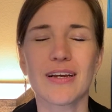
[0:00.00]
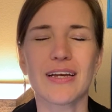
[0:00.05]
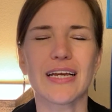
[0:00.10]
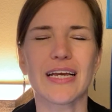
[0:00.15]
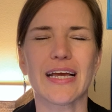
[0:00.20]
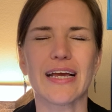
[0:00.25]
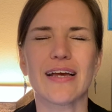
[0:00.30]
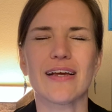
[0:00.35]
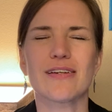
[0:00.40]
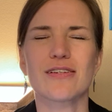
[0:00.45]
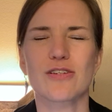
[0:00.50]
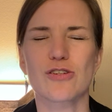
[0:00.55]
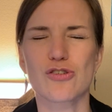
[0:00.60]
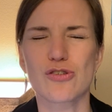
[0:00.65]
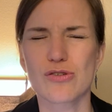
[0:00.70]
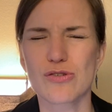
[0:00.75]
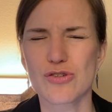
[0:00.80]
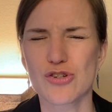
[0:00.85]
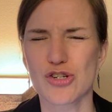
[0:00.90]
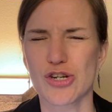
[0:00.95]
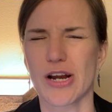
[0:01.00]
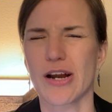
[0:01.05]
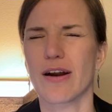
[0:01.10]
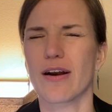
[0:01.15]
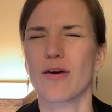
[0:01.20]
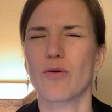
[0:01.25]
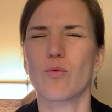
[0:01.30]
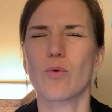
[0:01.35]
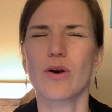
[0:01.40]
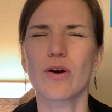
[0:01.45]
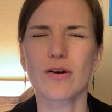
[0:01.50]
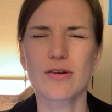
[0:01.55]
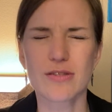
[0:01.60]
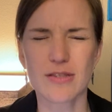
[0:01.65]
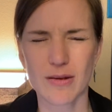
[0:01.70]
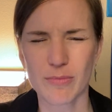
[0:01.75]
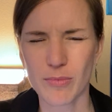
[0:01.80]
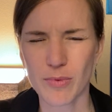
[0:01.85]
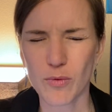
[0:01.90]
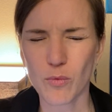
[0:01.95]
in to share what are
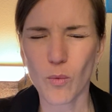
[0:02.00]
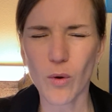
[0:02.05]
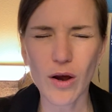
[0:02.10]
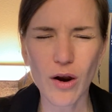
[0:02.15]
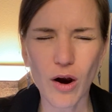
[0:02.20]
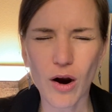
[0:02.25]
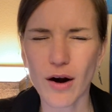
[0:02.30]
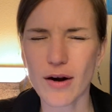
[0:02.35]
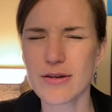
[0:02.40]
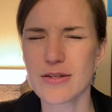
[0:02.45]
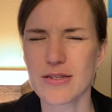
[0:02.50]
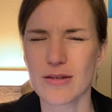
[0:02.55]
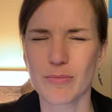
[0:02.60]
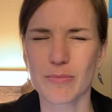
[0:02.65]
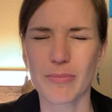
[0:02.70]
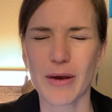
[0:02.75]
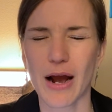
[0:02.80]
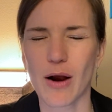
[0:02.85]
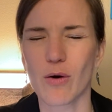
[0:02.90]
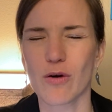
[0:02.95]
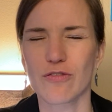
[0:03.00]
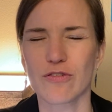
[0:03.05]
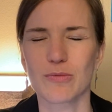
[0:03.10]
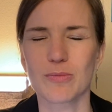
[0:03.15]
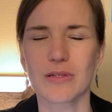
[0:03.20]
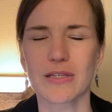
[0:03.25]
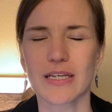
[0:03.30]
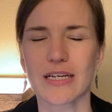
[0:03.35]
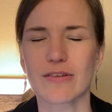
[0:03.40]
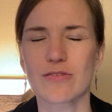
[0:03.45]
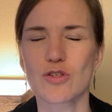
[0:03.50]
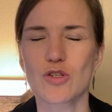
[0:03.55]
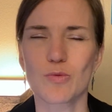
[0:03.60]
some powerful beliefs.